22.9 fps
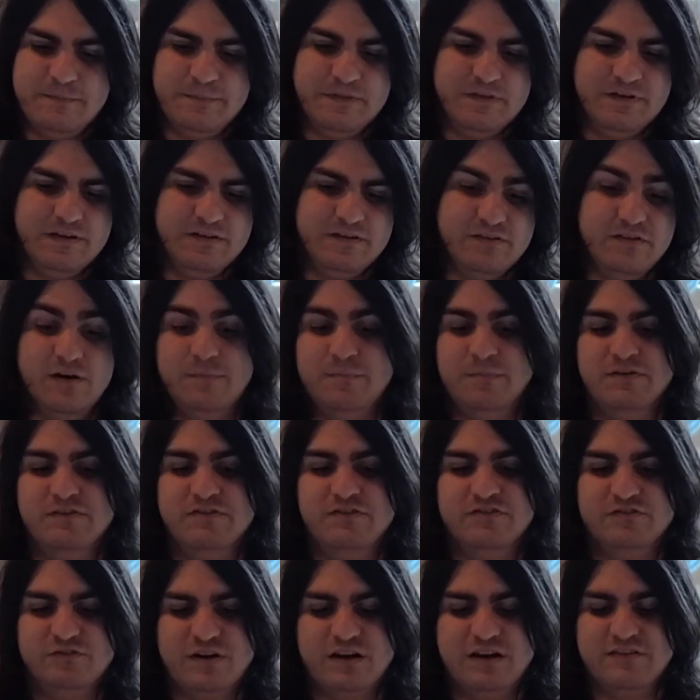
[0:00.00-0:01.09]
There's a bunch
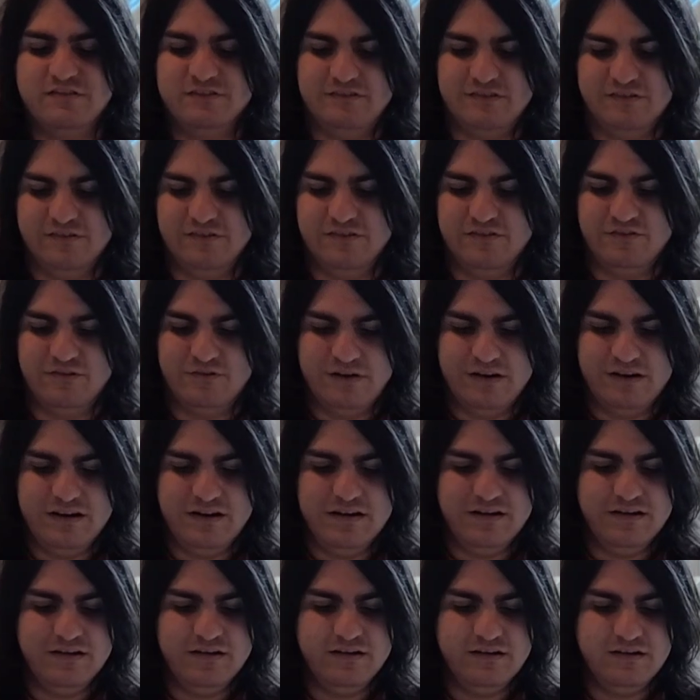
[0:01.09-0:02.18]
of scratches on the
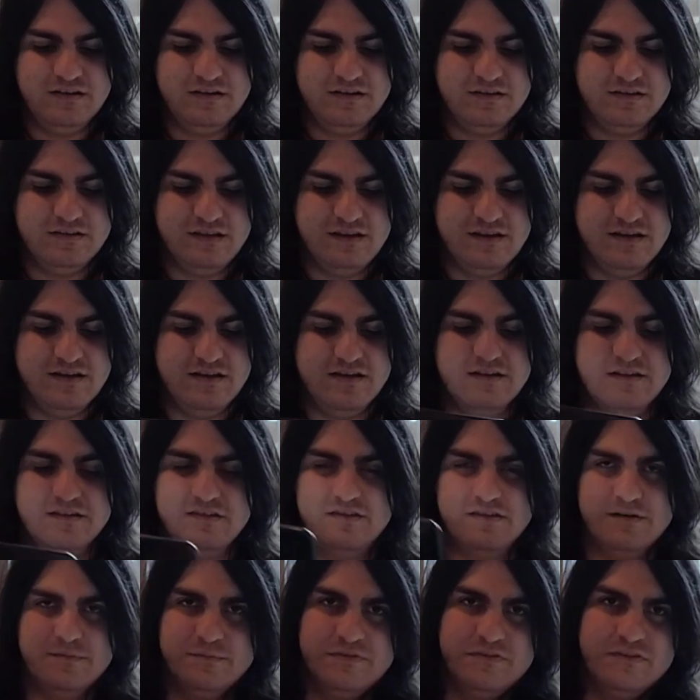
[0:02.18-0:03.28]
screen. The
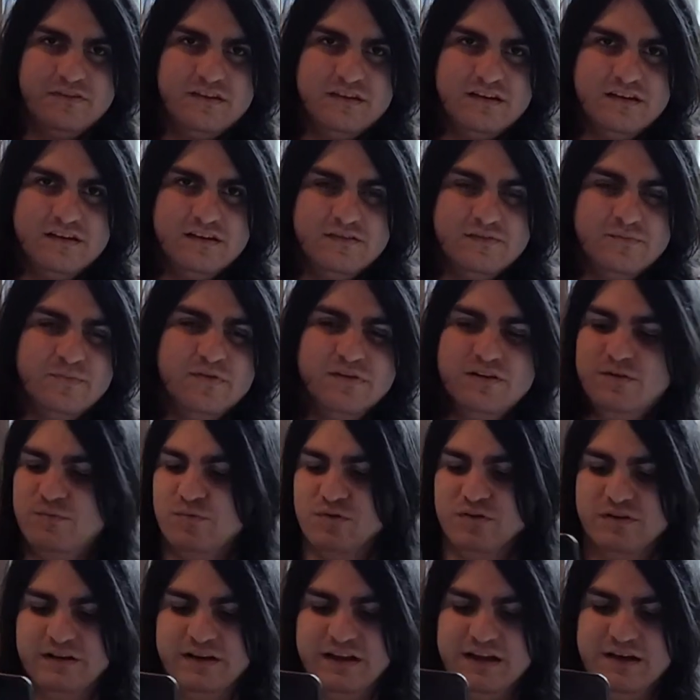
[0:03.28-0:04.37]
thumbstick is pretty
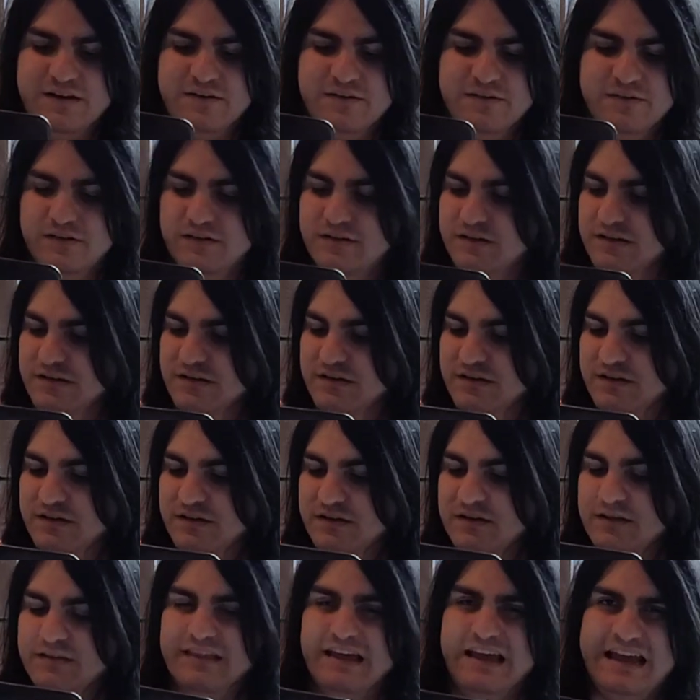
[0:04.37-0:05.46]
worn down.
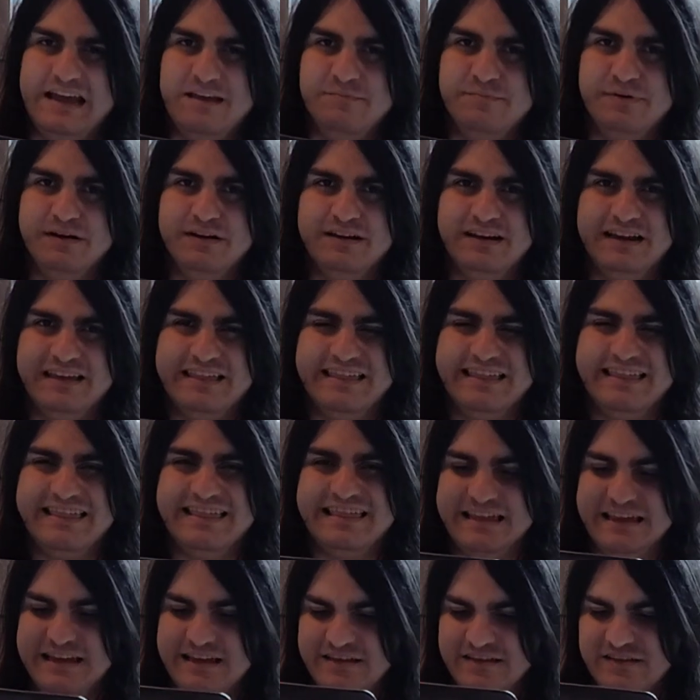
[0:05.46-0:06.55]
The A button, I
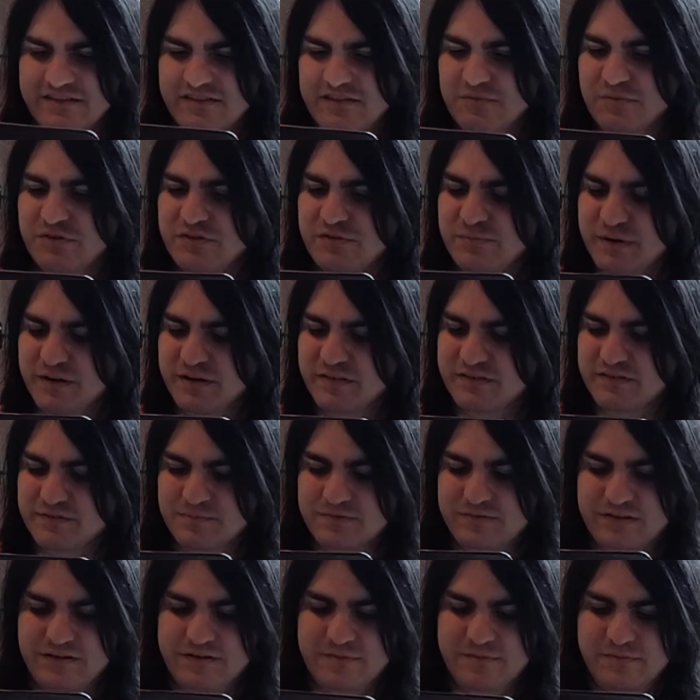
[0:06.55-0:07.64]
think, doesn't respond
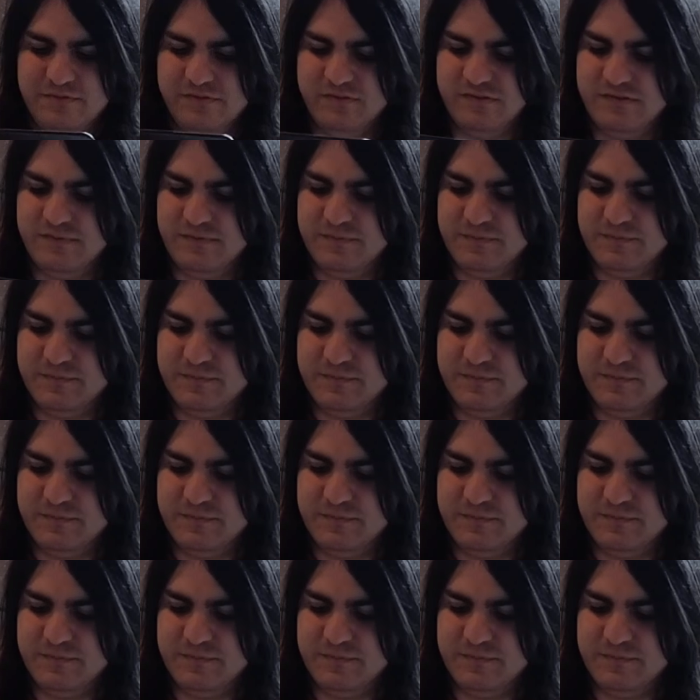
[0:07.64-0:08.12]
sometimes.